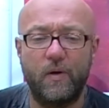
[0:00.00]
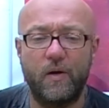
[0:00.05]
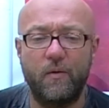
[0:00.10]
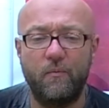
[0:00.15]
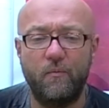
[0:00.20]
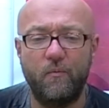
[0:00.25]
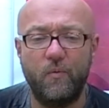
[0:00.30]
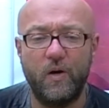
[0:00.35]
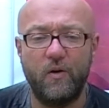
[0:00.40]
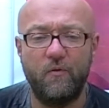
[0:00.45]

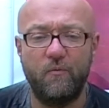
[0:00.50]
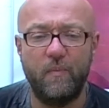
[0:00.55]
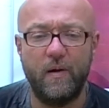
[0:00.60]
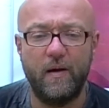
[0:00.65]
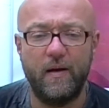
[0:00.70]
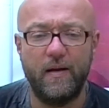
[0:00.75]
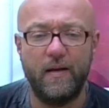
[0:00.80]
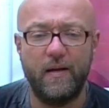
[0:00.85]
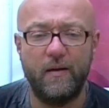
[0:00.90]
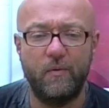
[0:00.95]
One of
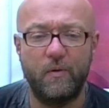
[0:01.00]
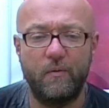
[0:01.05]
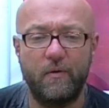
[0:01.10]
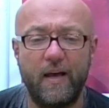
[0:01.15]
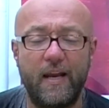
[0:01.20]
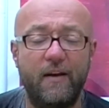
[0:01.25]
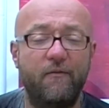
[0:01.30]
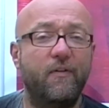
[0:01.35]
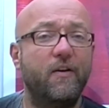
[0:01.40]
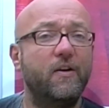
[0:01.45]
my,
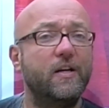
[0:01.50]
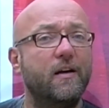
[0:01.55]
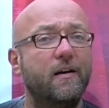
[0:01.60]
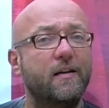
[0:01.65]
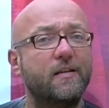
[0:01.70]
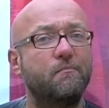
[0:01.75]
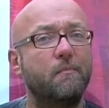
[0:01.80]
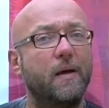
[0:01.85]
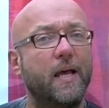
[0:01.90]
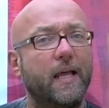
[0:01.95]
and a very
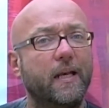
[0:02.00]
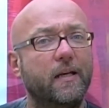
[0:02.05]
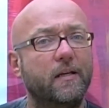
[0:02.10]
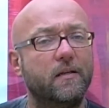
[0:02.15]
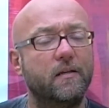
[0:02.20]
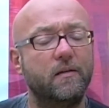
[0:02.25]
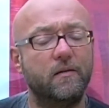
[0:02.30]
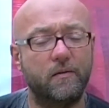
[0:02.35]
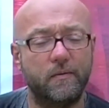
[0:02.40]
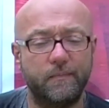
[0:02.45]
nice man
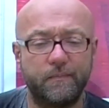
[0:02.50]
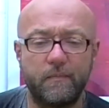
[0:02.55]
too.